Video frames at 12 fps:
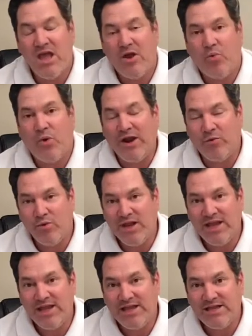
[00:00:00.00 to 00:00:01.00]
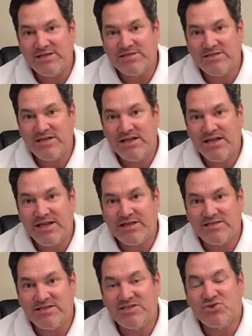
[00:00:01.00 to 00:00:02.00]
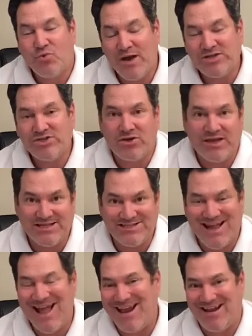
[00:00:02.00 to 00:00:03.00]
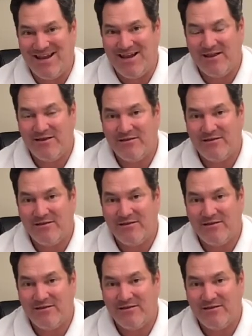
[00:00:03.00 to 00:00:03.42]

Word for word: What it really is, is situational anxiety.